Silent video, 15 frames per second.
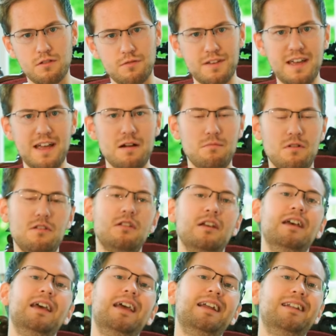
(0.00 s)
of cameras,
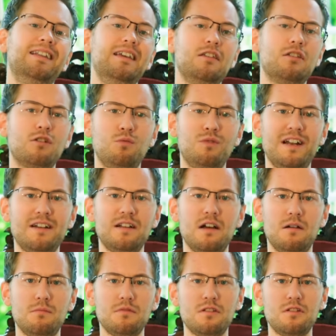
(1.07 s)
at least when it
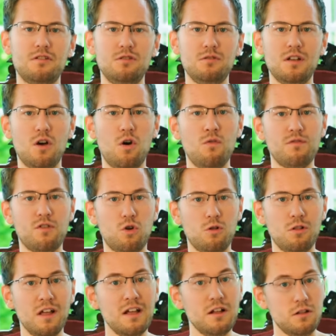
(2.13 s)
comes to the
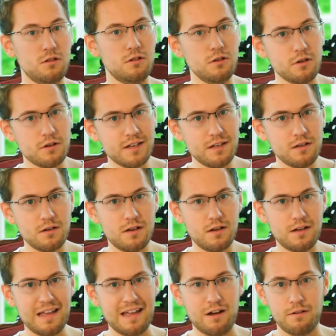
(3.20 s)
overall look
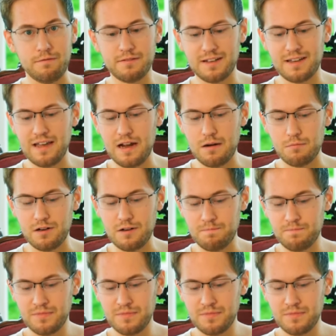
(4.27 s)
of the camera.